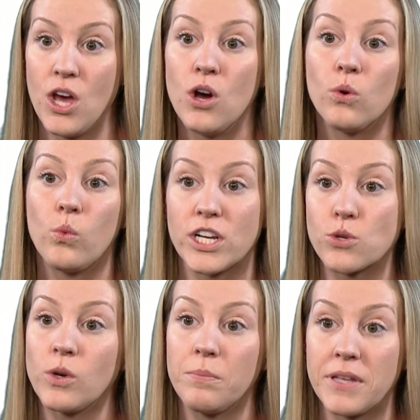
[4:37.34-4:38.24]
which
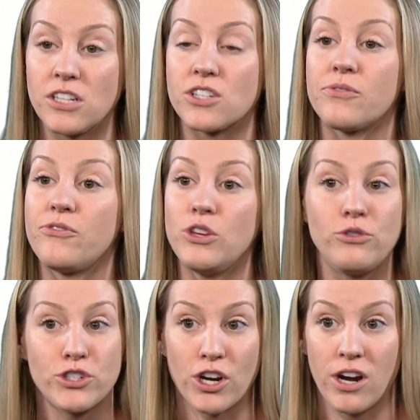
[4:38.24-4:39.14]
will build a
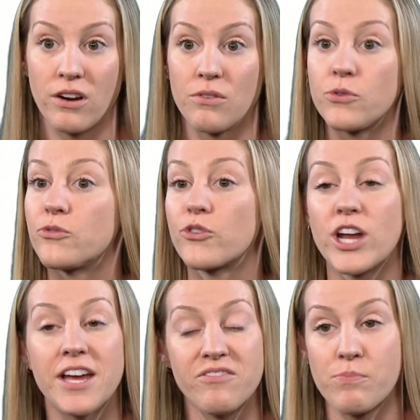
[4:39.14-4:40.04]
future
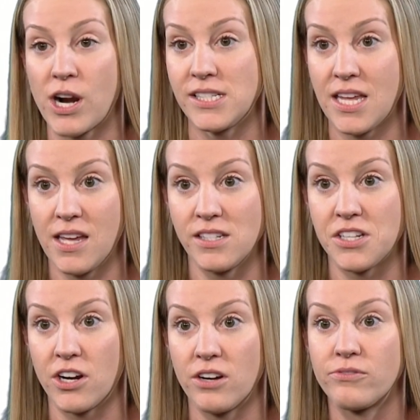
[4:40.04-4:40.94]
free of breast
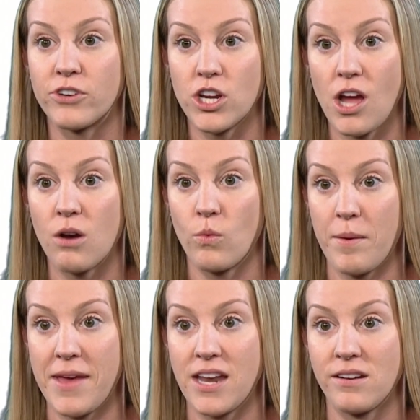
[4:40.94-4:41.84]
cancer for young
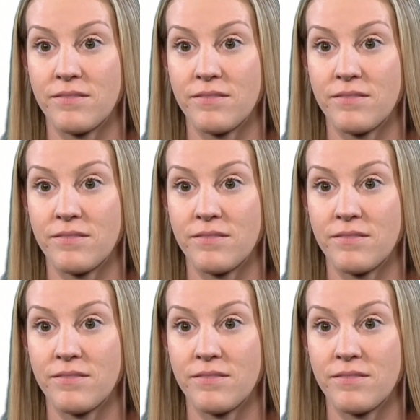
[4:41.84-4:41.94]
women.